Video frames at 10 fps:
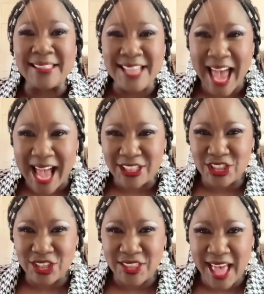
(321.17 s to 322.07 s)

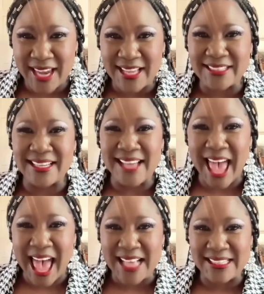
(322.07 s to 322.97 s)
attached to that is an
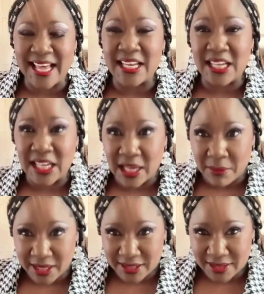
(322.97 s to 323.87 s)
asset
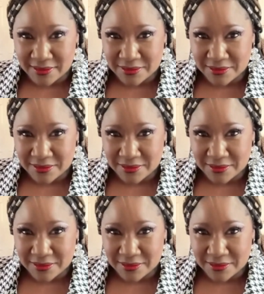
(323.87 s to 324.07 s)
limit.